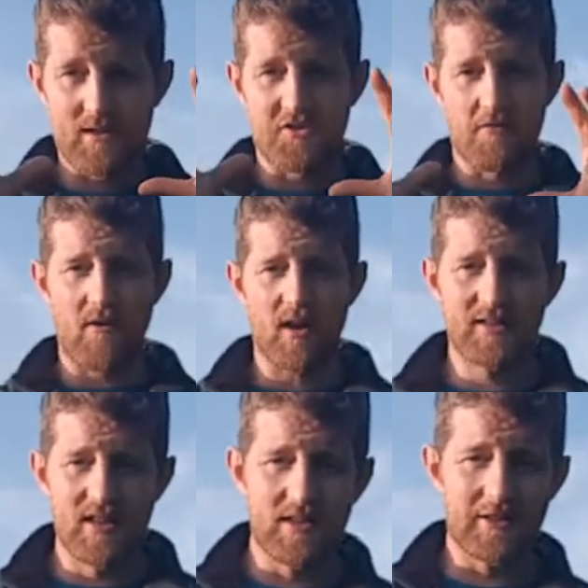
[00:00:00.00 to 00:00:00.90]
There's a
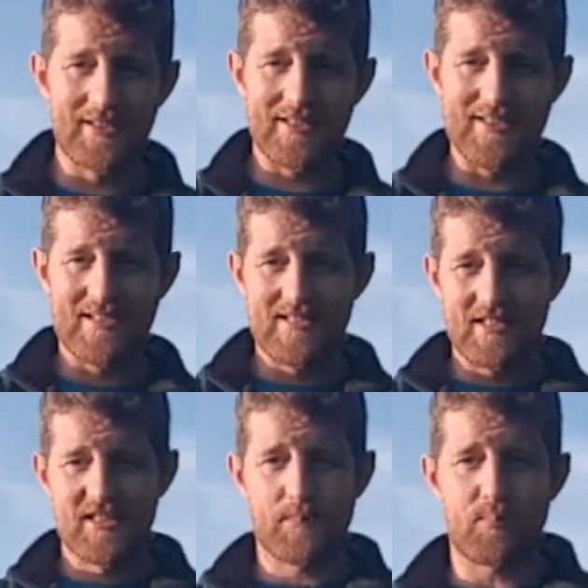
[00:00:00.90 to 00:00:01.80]
volatility
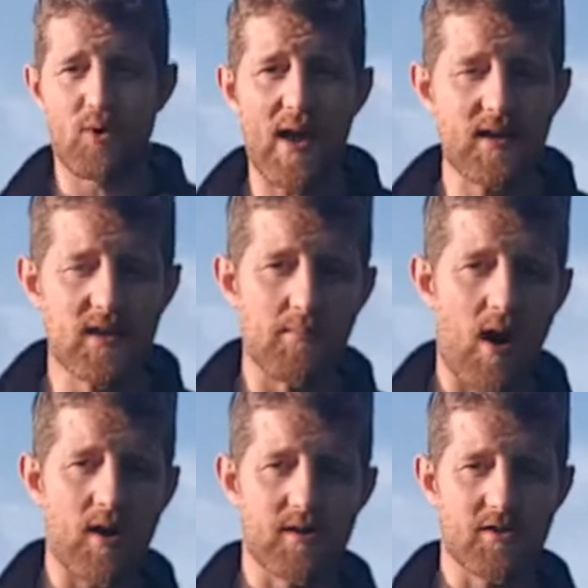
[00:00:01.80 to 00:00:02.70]
spread in the
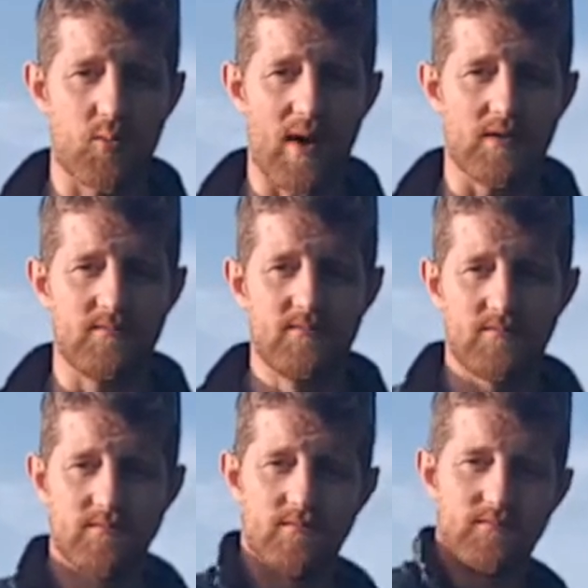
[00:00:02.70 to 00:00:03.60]
market as well.
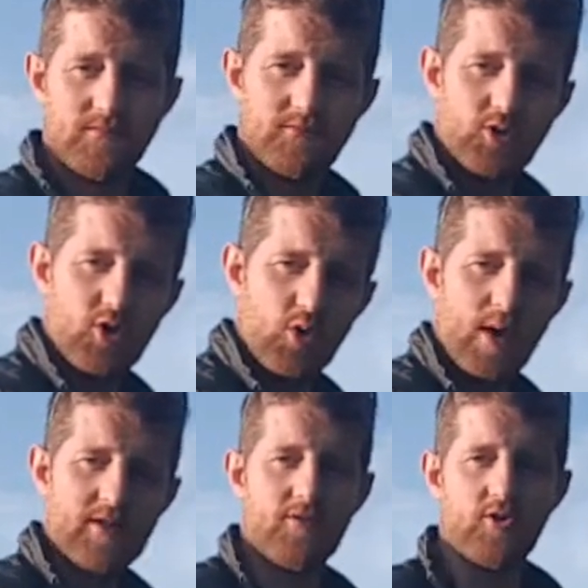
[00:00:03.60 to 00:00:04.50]

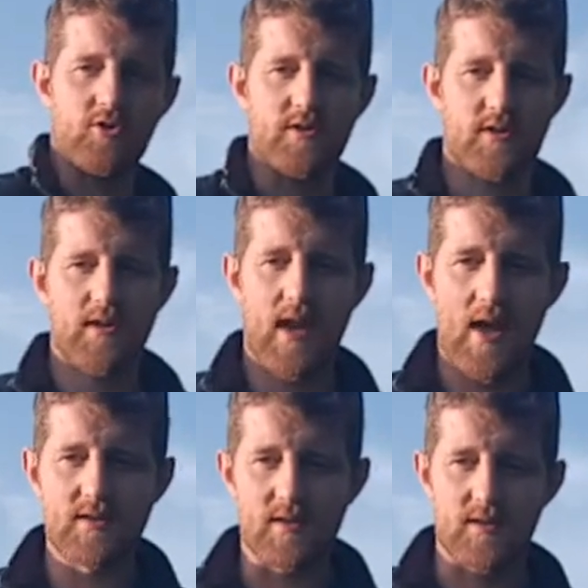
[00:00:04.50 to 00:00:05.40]
US futures,
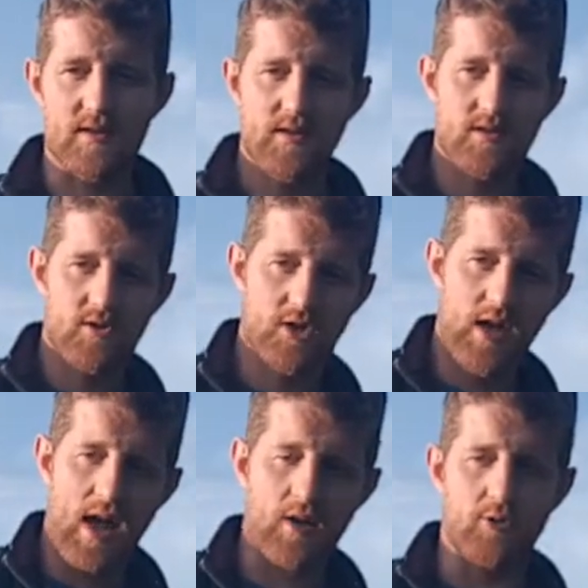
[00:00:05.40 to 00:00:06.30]
Kansas,
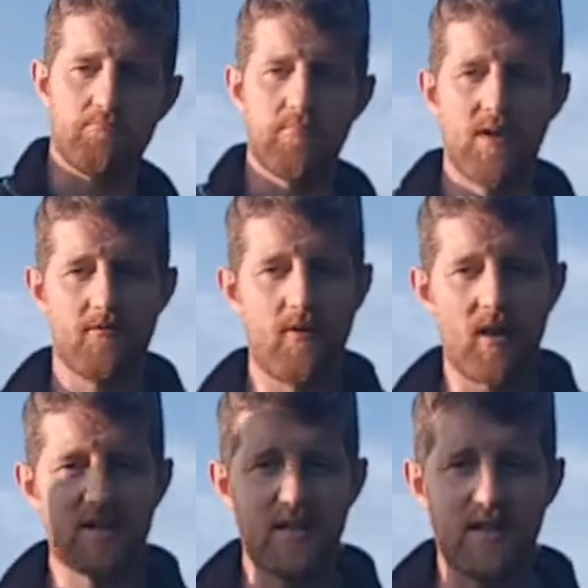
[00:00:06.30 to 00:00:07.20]
Chicago.
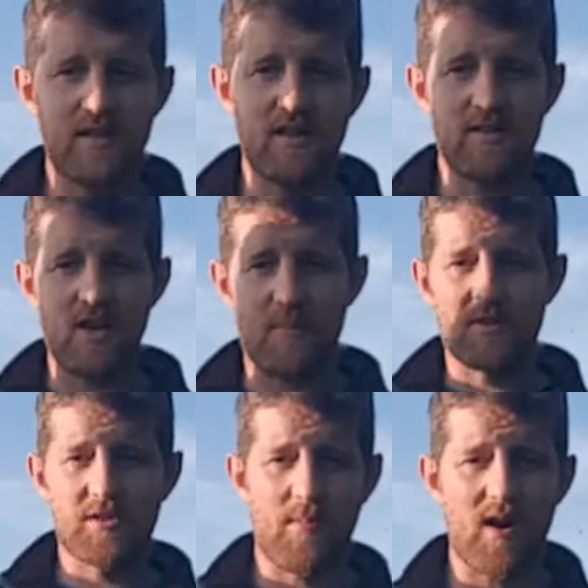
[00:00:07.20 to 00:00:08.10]
Volatility on the
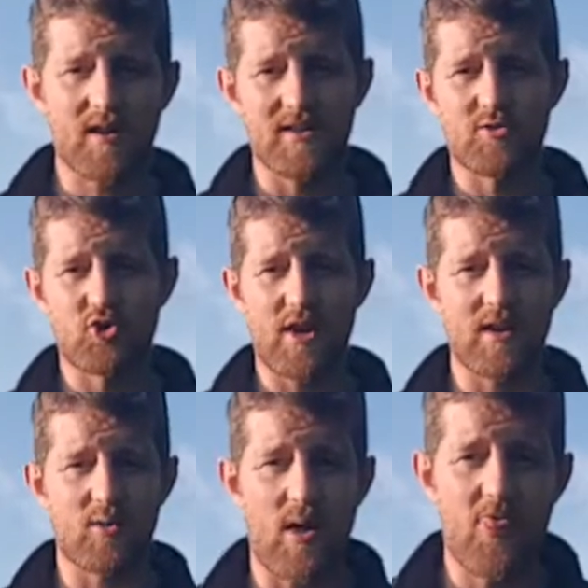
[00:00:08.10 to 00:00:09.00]
options market is
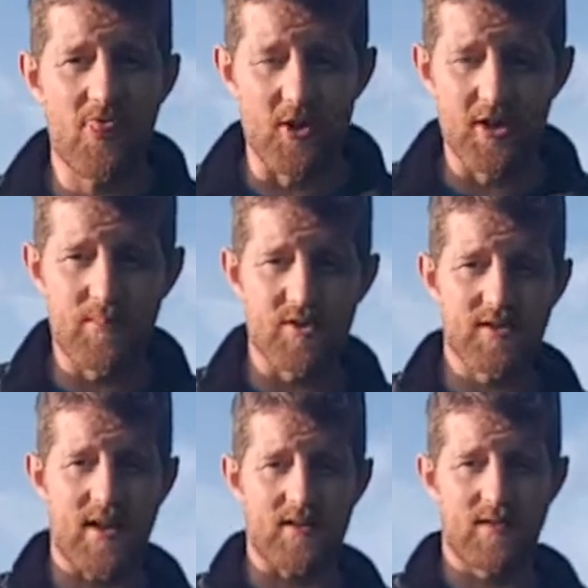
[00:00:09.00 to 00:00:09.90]
trading around
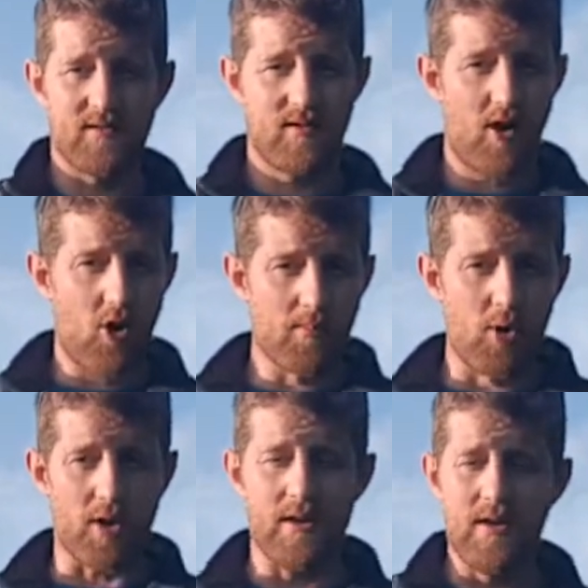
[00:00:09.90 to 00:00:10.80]
30% or
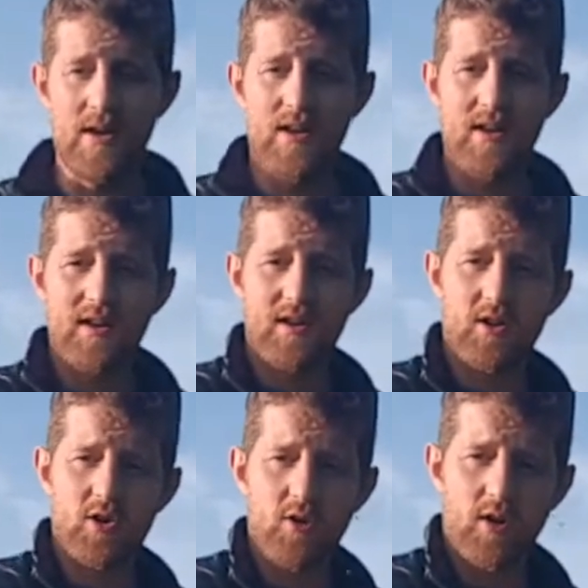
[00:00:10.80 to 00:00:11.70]
more.
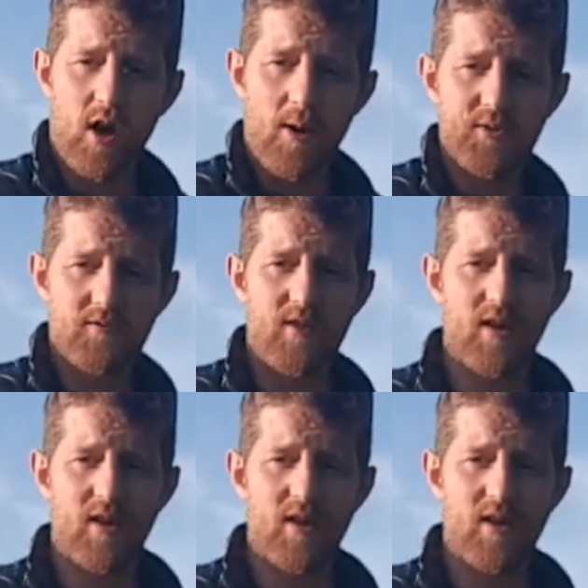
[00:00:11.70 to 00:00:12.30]
Option